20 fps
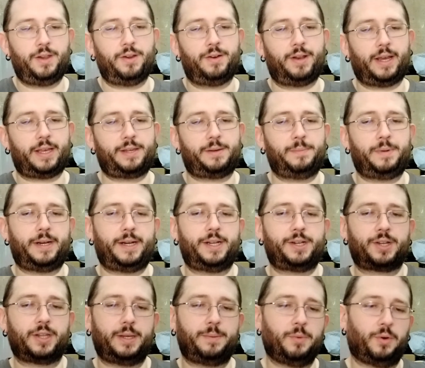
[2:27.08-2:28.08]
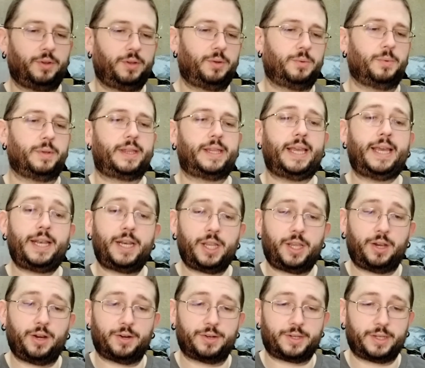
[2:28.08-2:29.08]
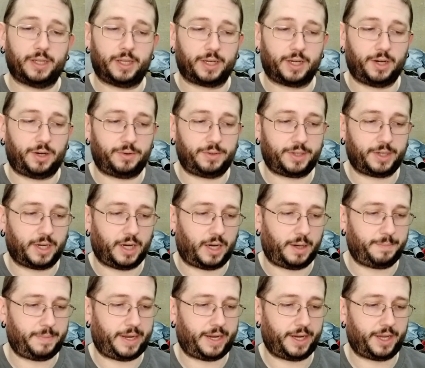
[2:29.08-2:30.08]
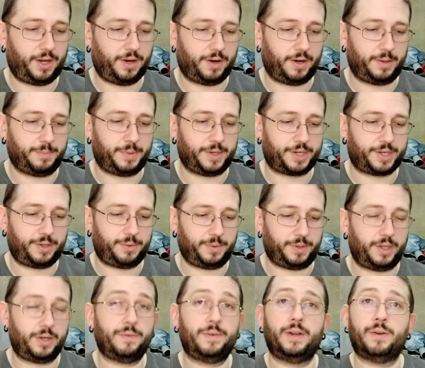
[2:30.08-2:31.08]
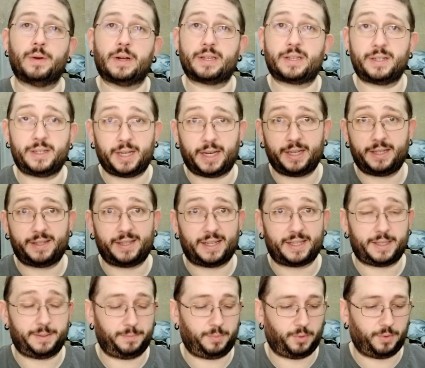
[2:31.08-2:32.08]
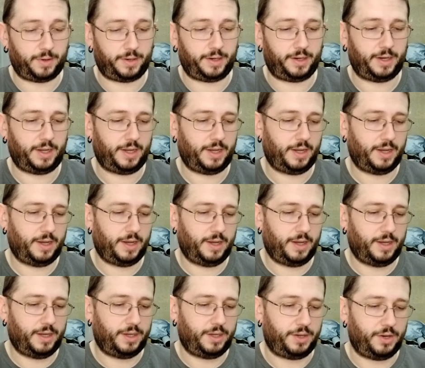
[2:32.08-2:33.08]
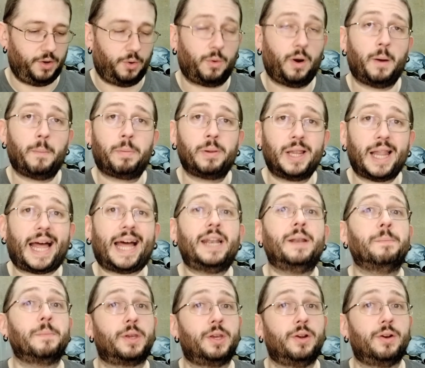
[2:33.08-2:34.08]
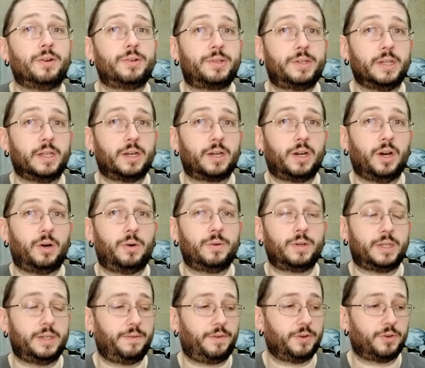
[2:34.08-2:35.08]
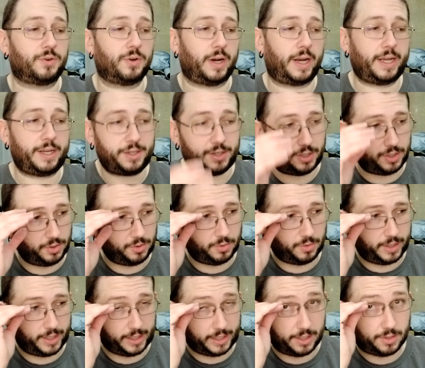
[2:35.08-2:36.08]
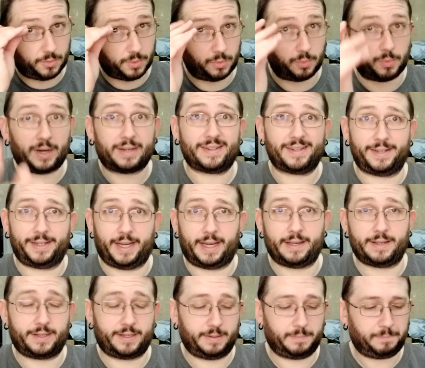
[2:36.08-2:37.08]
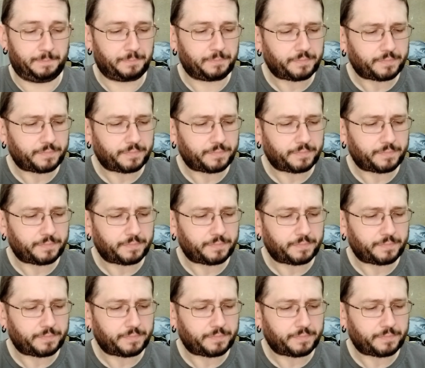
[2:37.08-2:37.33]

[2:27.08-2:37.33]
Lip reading: Your dice have been initially molded with tin cure silicone to combat cure inhibition with UV resin dice. That's important. You don't want platinum cure silicone, because if you're trying to, at least with resin dice,